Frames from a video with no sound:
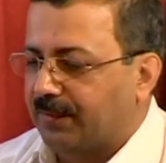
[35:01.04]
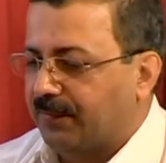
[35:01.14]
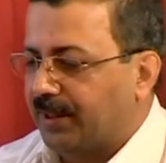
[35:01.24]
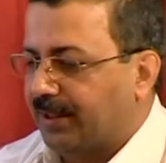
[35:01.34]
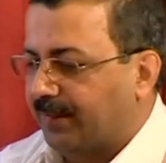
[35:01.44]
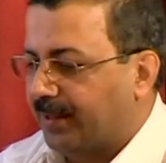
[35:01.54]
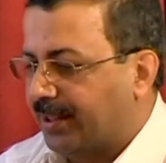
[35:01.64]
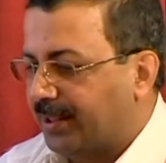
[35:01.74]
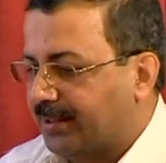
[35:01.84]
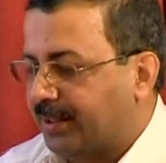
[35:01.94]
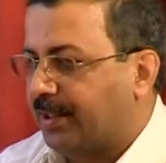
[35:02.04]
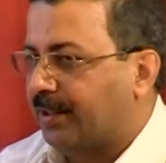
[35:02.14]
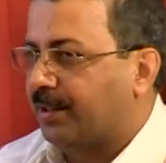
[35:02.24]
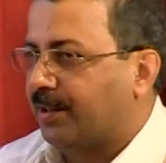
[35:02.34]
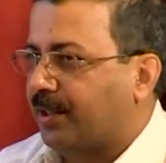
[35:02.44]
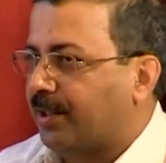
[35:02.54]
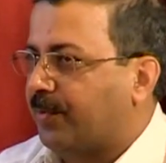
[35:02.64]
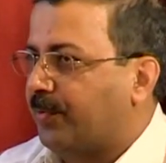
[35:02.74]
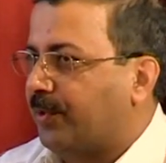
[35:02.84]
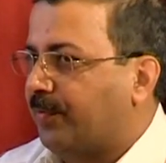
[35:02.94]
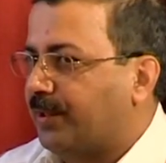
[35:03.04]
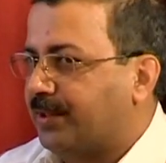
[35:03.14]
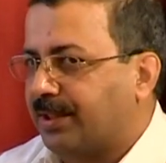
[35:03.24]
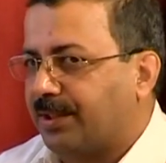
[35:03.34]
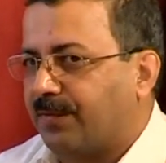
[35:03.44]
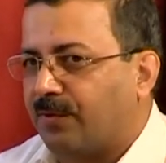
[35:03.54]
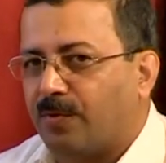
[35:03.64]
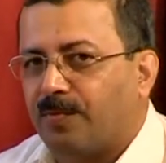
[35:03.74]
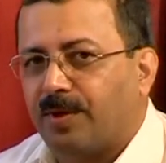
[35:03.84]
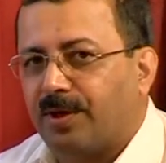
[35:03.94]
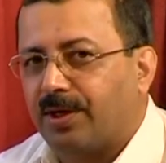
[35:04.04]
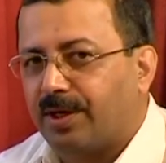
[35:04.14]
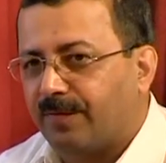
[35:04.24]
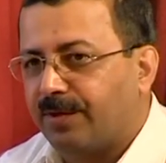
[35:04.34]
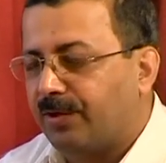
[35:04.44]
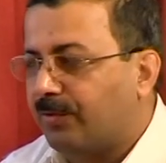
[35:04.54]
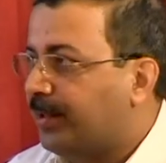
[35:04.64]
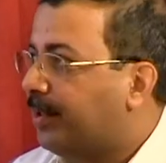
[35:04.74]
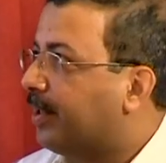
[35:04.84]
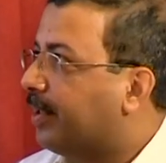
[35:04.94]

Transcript: we definitely send in the Tata Memorial, we send it from every lumen,